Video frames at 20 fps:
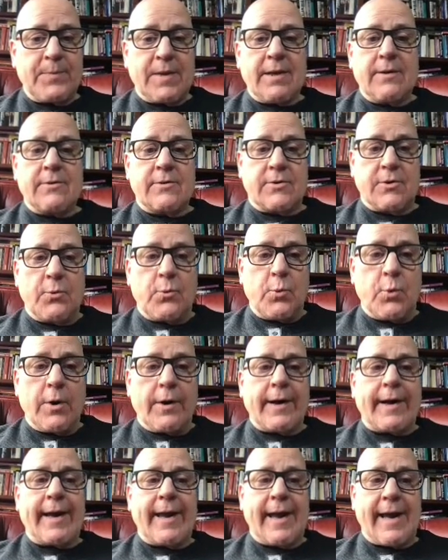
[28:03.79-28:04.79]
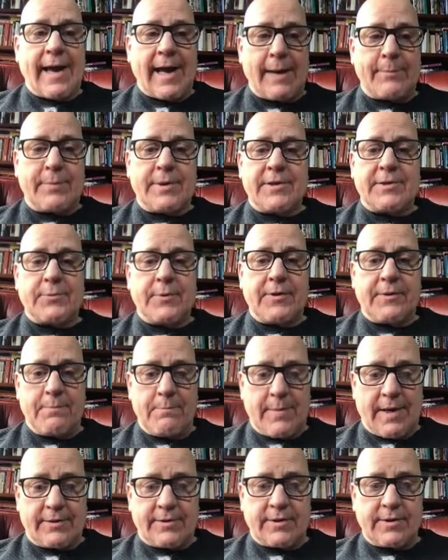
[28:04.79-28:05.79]
So work happens with
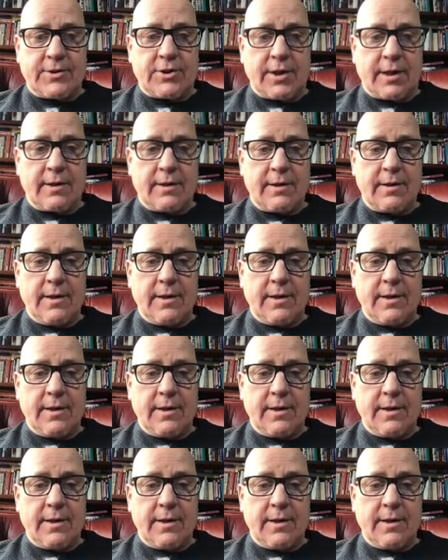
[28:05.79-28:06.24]
messaging.